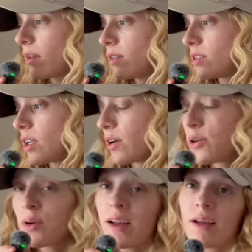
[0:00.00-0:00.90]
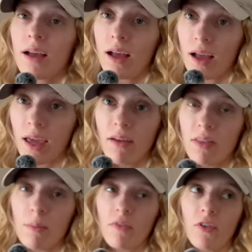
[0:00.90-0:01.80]
So I gave
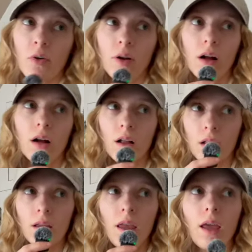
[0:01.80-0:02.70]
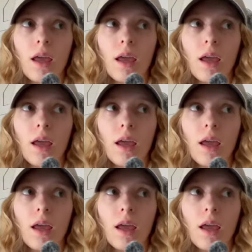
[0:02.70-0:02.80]
them a phone call